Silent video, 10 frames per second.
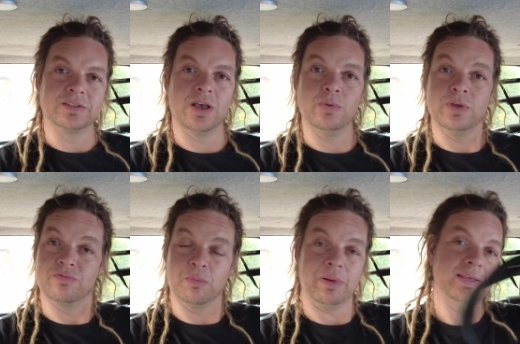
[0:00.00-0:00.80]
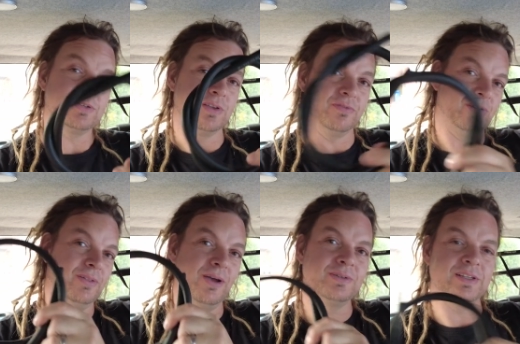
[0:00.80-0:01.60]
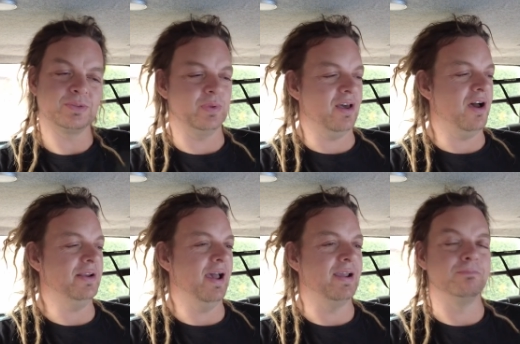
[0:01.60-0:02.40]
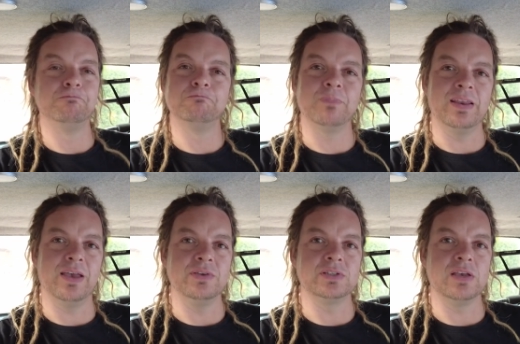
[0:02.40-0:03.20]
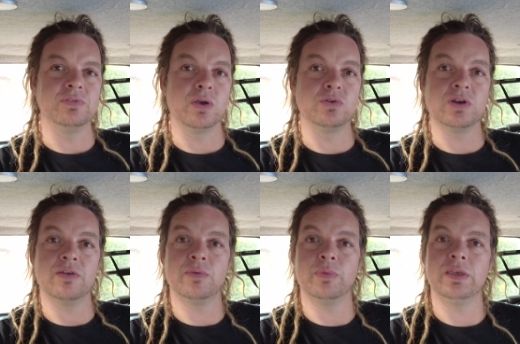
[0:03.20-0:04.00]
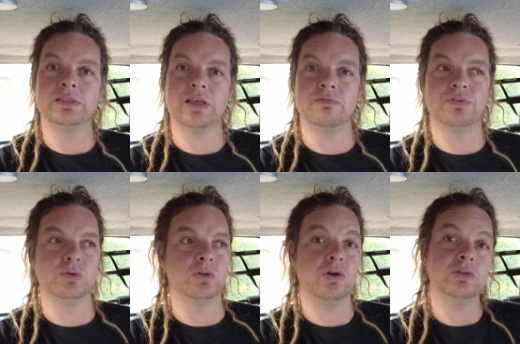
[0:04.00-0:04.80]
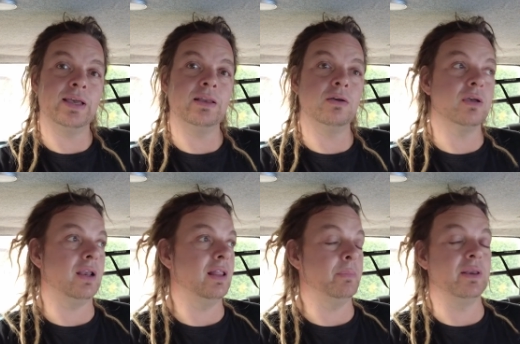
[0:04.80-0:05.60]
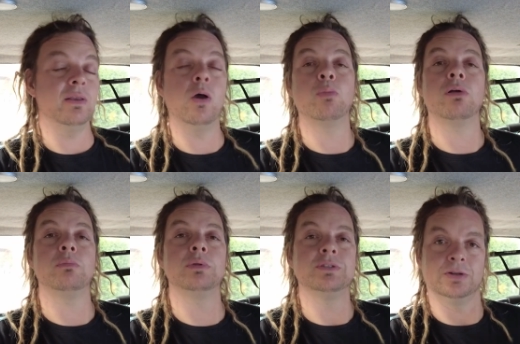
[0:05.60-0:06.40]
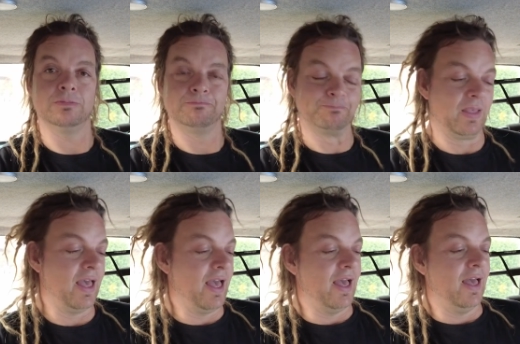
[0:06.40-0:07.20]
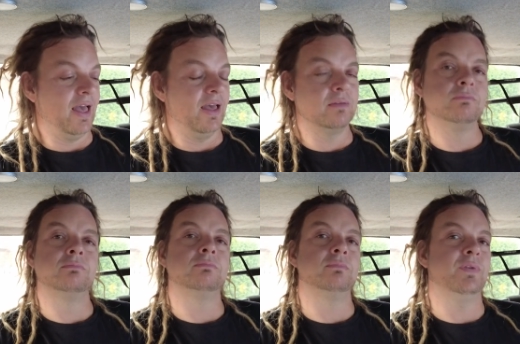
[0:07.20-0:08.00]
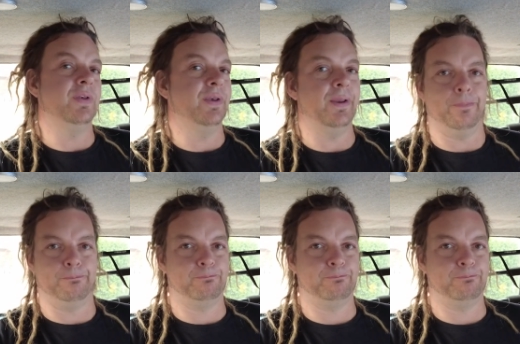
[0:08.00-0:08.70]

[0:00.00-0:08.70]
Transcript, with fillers: So you've replaced all your fuel hoses with R9, and now you're safe to go driving with E10 fuel all day long, and it'll be no problem at all. No.